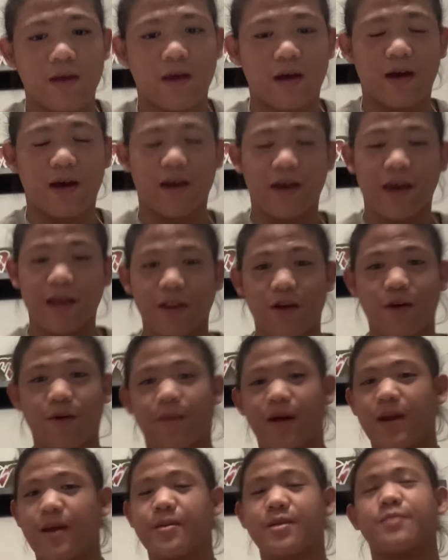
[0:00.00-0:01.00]
Hello,
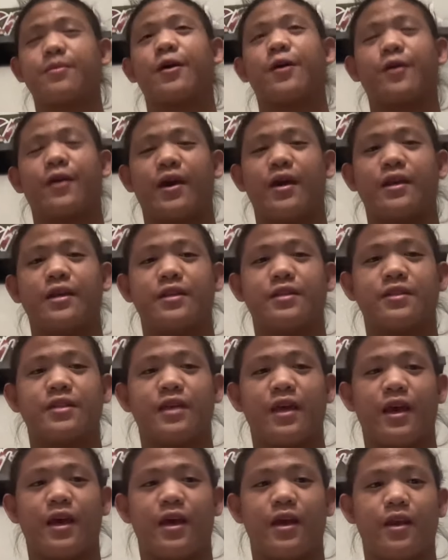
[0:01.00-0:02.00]
my name is Michael Ennis,
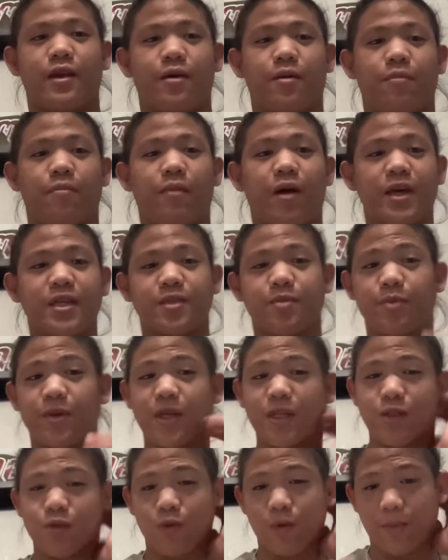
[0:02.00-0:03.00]
and my
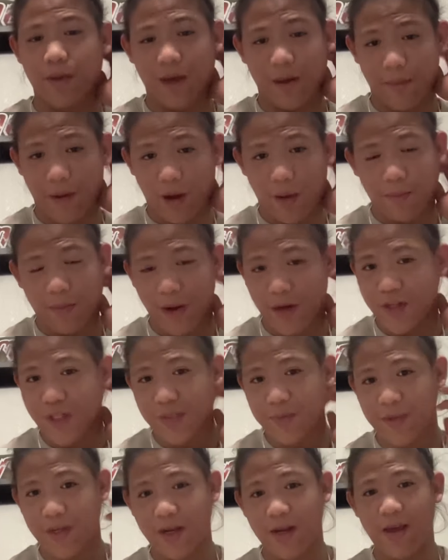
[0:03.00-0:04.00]
speech will be about
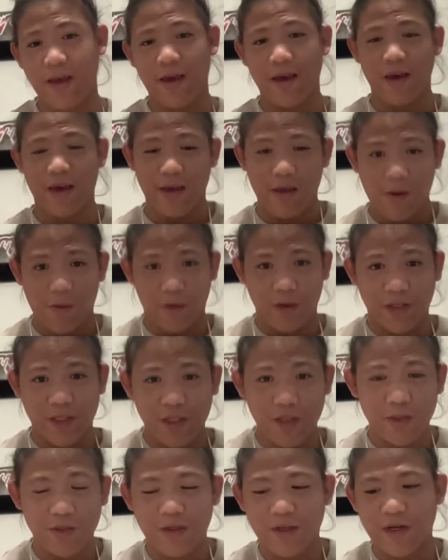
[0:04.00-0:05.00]
punishment with
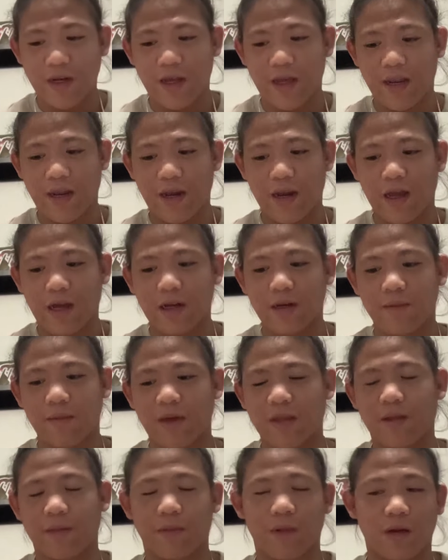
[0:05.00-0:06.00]
children and how to
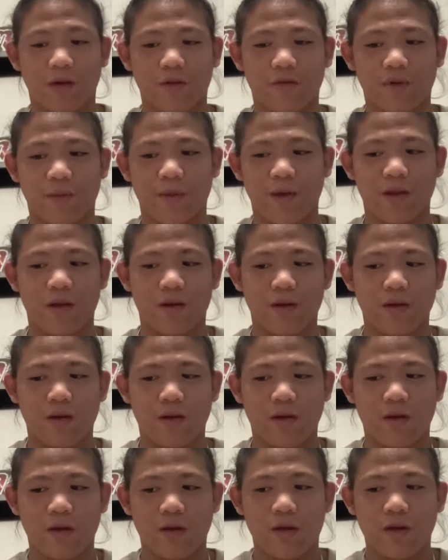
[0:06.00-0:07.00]
make them learn from it.
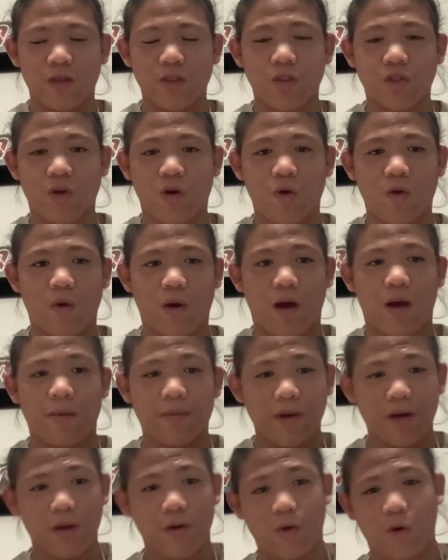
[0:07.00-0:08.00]
So, I'm
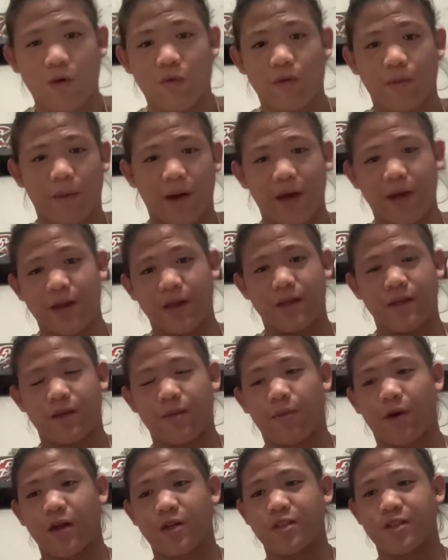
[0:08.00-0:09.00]
going to go over my
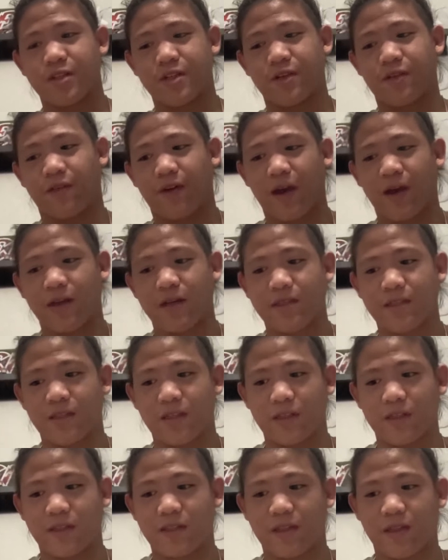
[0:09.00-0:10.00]
demonstrative act
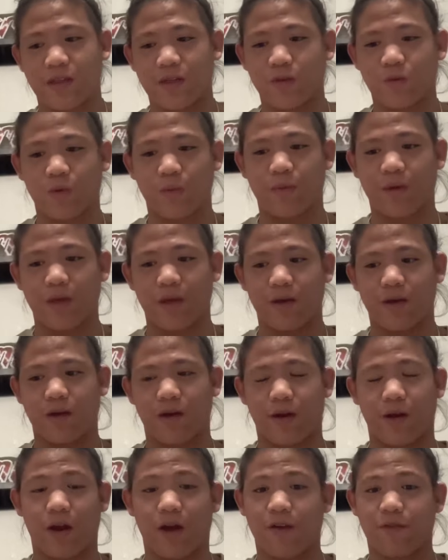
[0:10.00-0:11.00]
since this will be
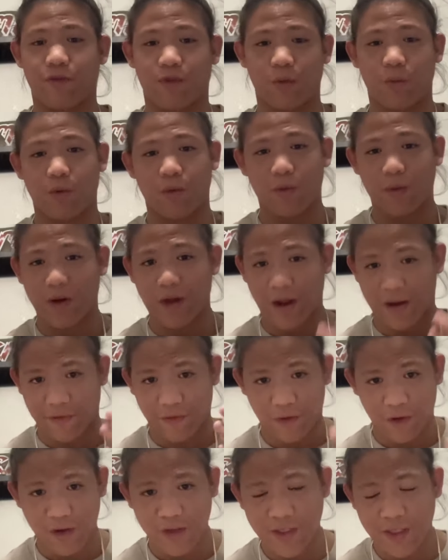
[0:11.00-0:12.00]
a nonverbal one at
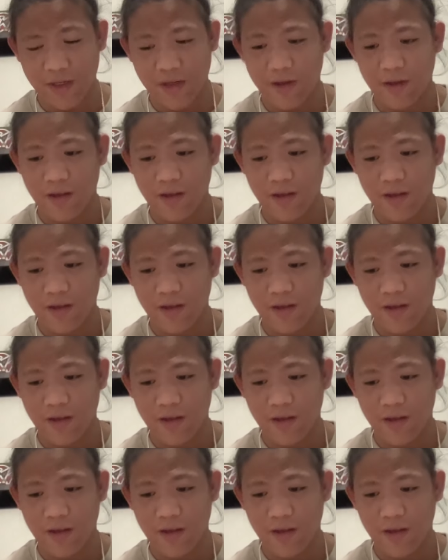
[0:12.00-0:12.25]
first.